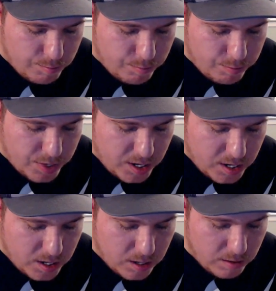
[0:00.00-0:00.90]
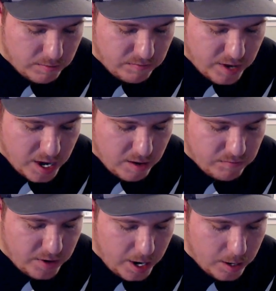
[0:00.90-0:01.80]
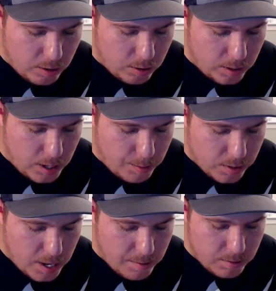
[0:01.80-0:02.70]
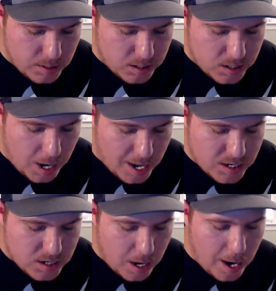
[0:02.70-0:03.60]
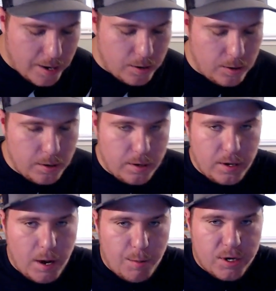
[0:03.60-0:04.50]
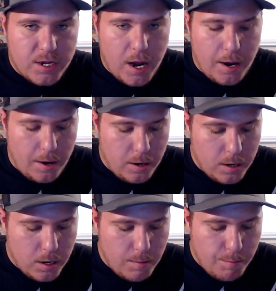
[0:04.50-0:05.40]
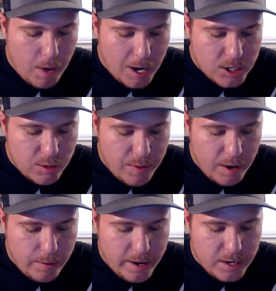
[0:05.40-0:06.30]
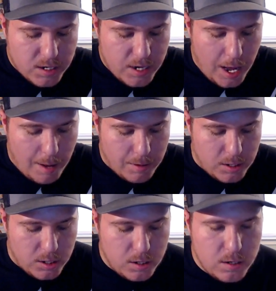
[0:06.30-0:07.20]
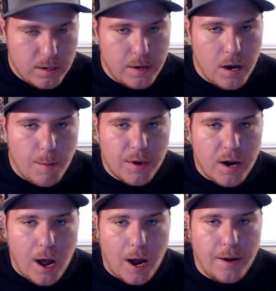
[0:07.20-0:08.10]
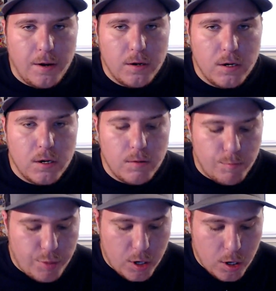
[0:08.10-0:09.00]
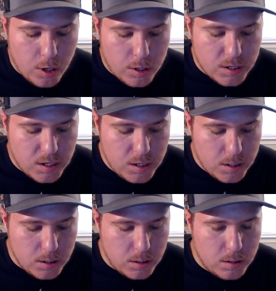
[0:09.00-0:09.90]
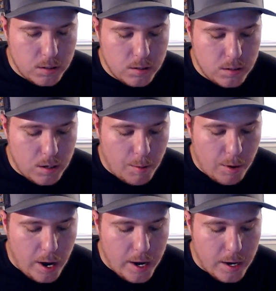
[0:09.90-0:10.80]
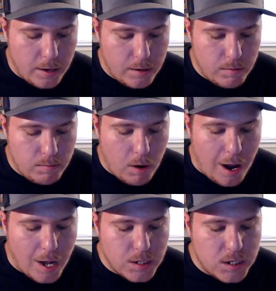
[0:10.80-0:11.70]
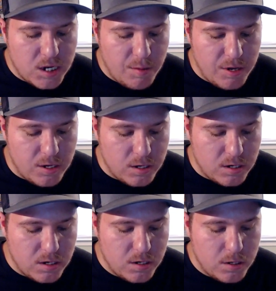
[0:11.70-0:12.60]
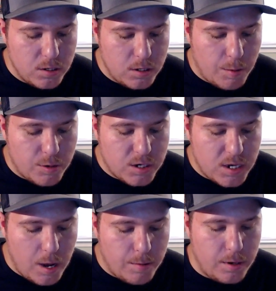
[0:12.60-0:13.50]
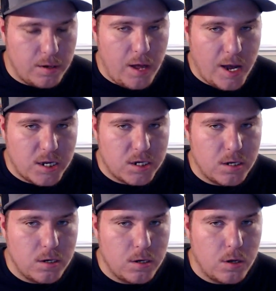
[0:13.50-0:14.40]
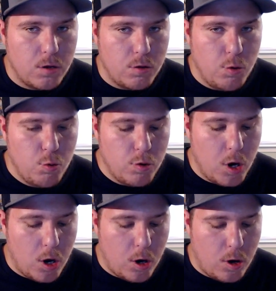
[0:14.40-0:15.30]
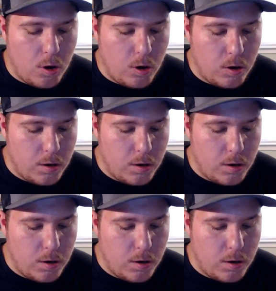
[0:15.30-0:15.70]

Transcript: Big Van Vader. Number 11, Scott Steiner. Number 10, Macho Man Randy Savage. Number 9, Booker T. Number 8, Ron Simmons. Number 7, Lex Luger.